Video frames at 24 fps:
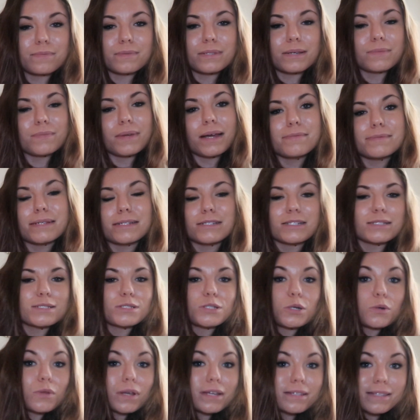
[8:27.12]
sometimes I
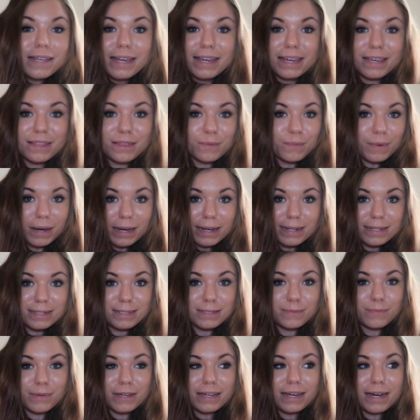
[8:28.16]
just don't like taking the bus
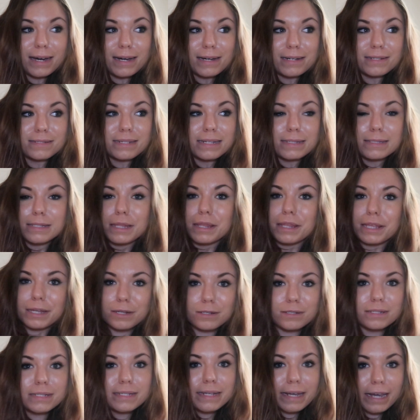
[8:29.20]
because it's a
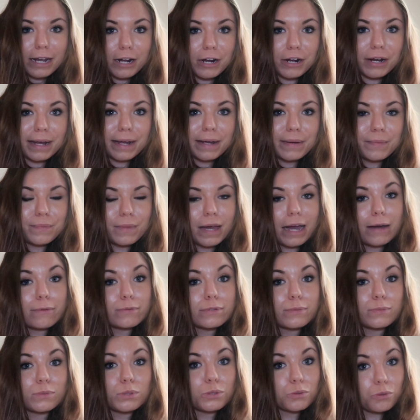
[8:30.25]
little scary. I
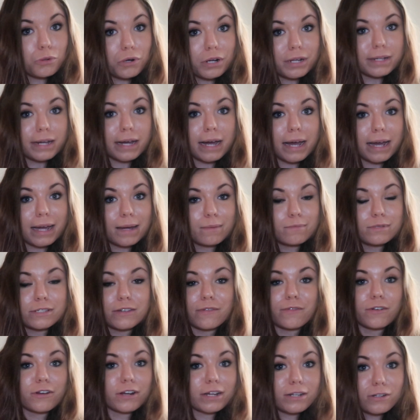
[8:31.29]
have some story times
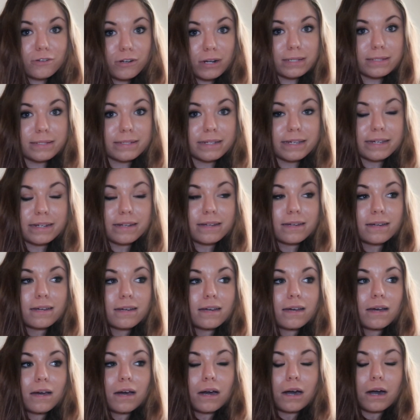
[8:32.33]
if you're interested.
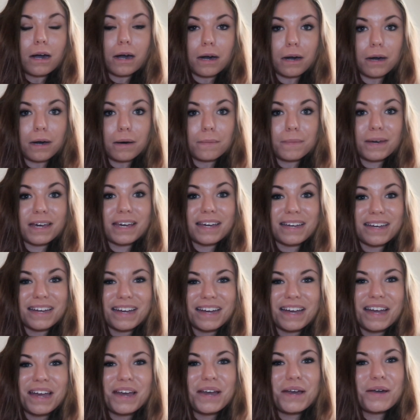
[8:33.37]

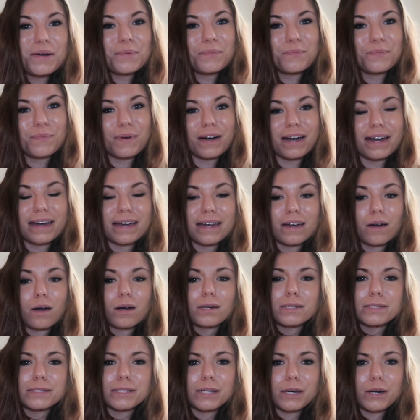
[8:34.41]
But
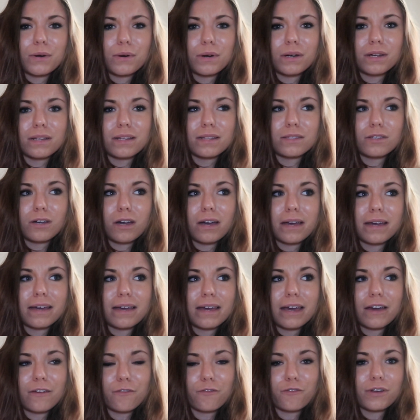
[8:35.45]
also not
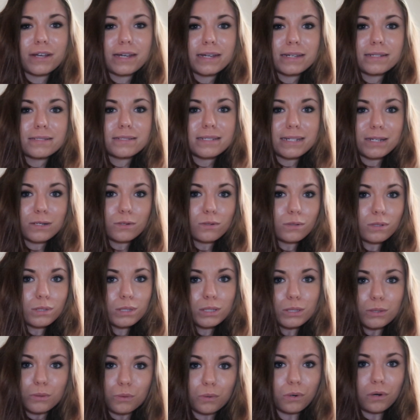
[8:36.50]
every single
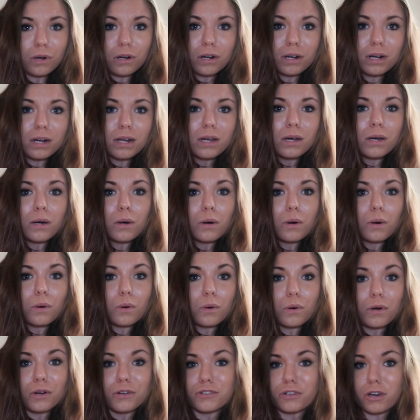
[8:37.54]
store
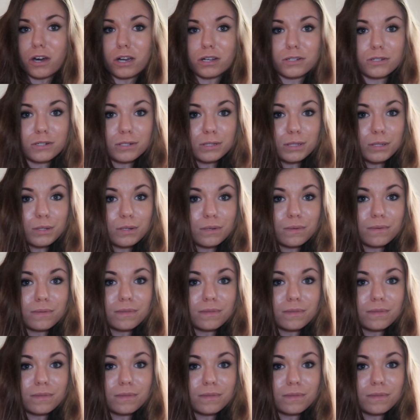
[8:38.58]
or doctor's